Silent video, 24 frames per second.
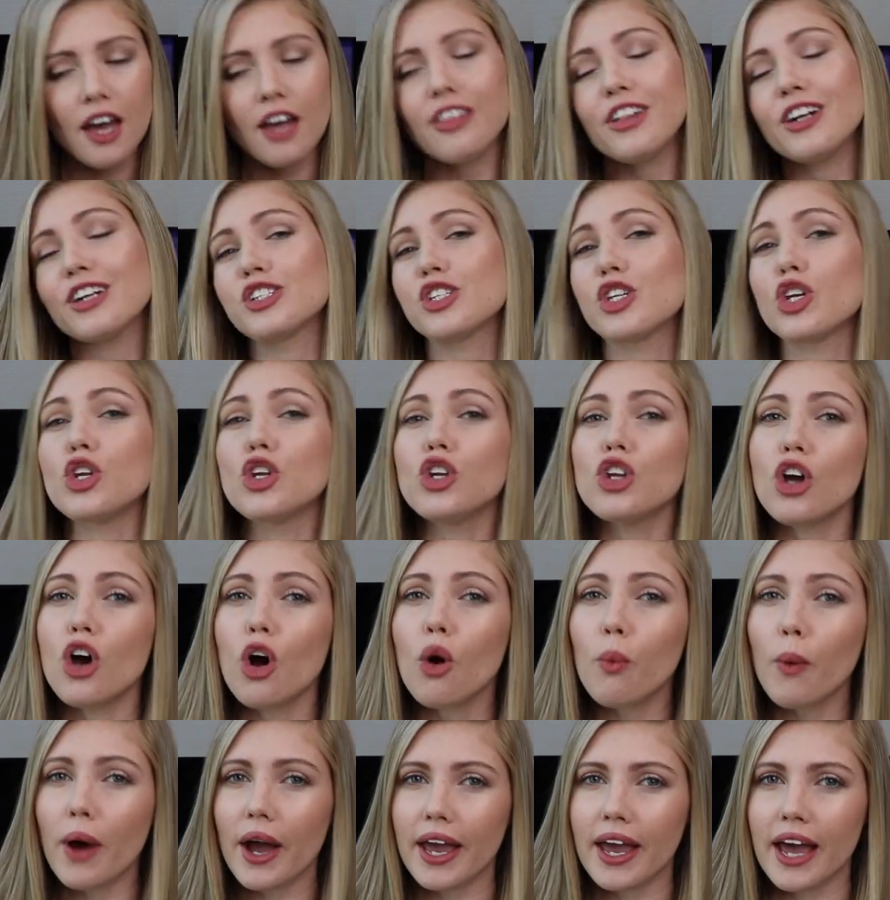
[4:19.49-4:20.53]
There's no
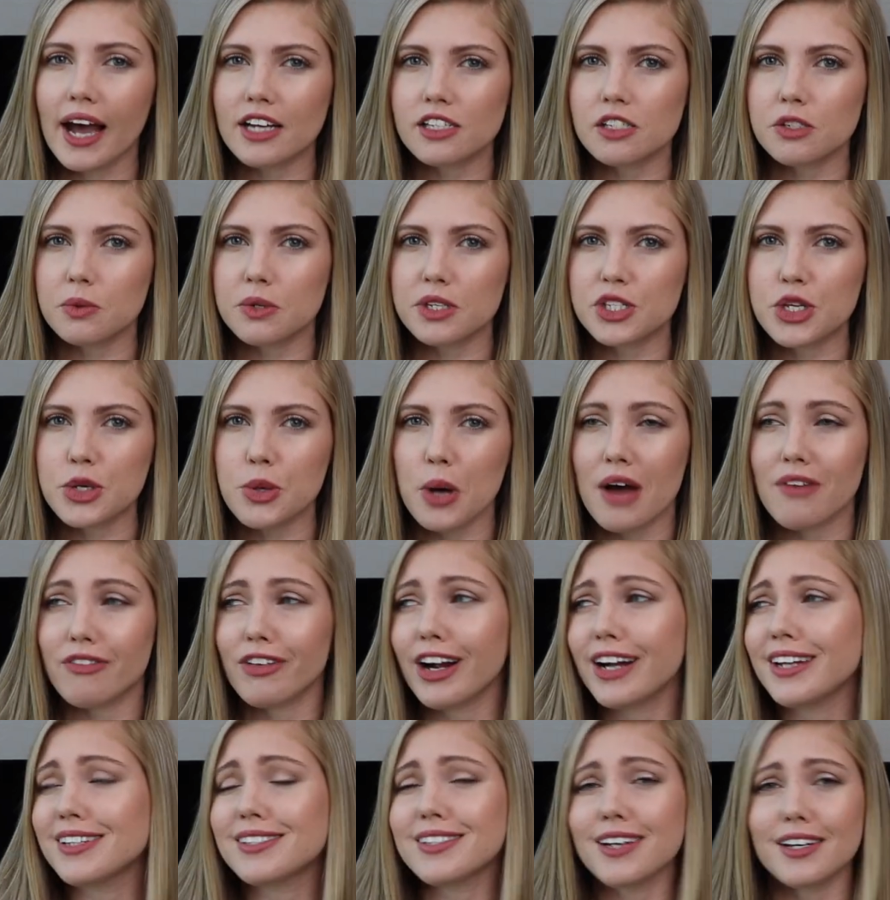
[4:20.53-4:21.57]
white cast whatsoever.
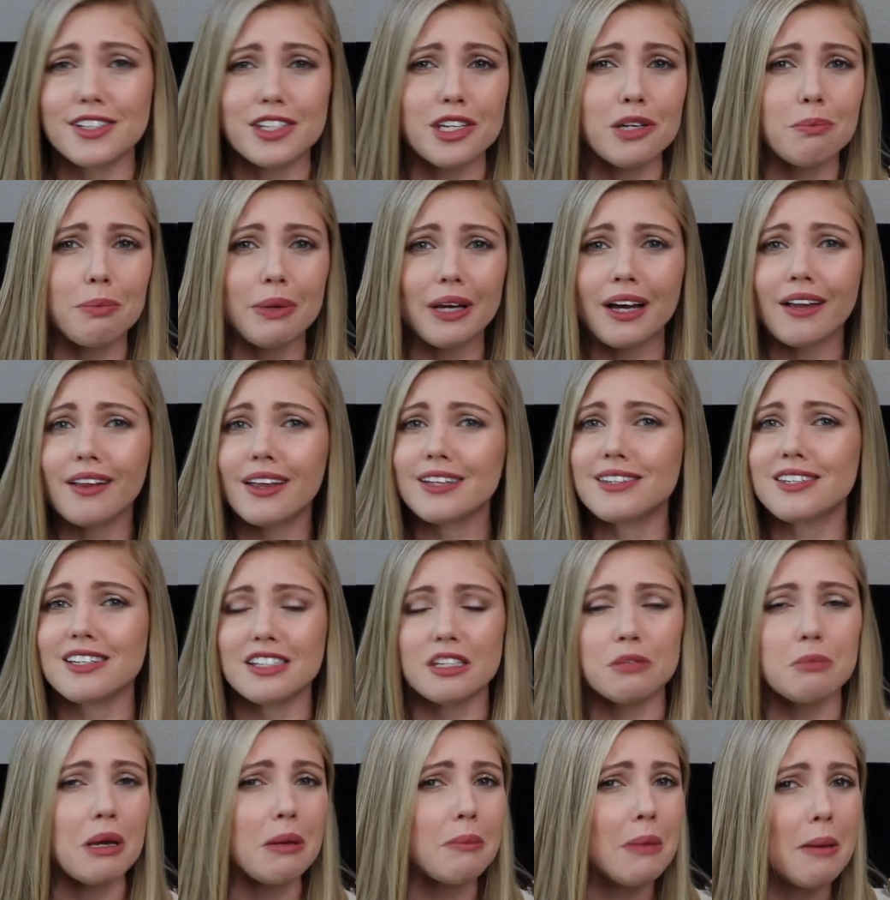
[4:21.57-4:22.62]
It doesn't pill. It
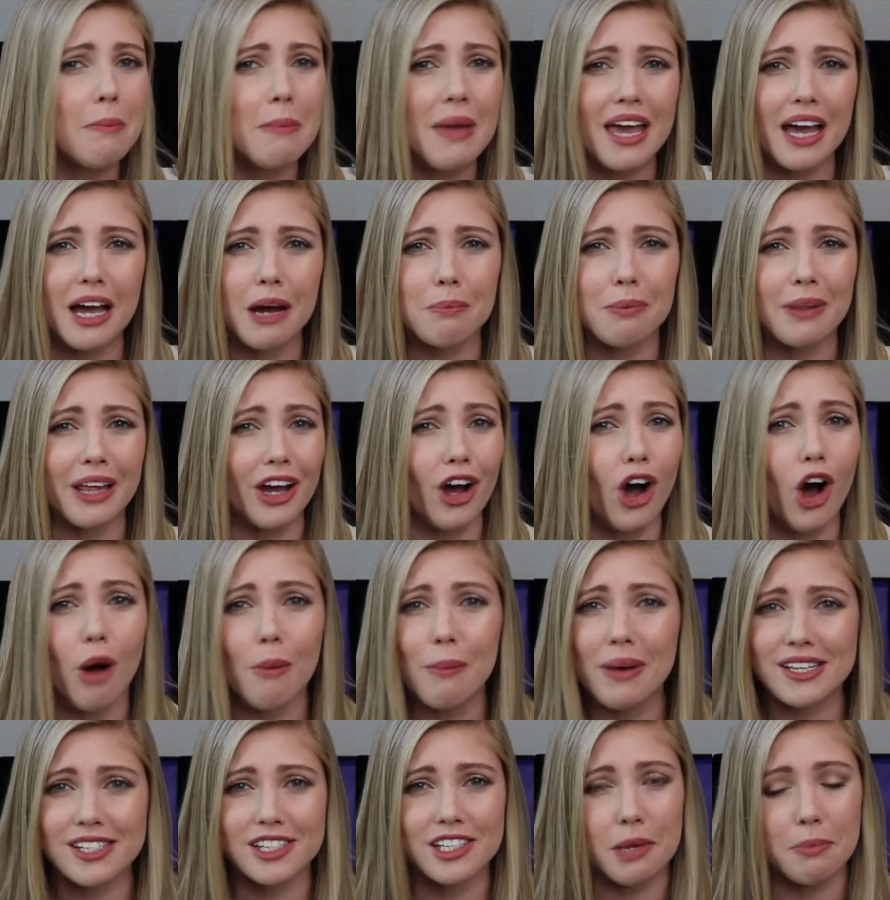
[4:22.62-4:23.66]
doesn't make my makeup like all
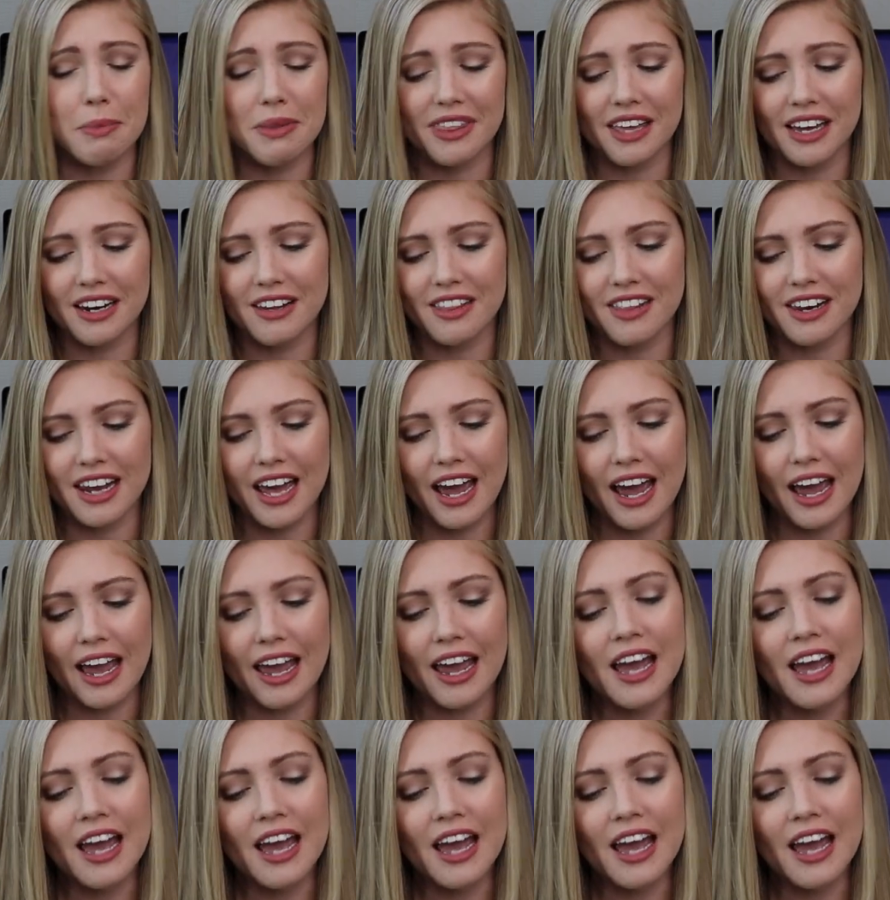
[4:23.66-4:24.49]
messed up at the end of the day.